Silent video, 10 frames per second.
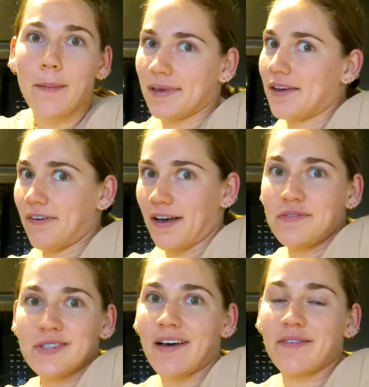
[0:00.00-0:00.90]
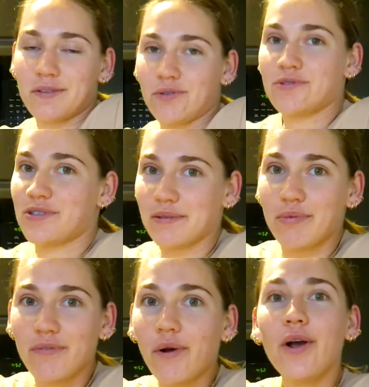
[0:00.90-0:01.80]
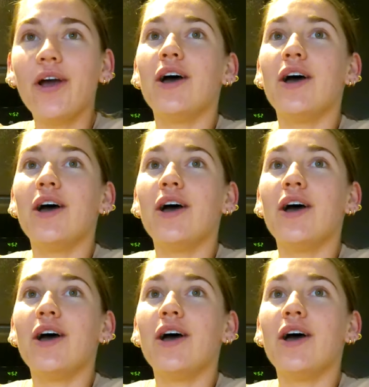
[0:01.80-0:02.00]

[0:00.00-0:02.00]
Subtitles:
BFFs having a little sleepover.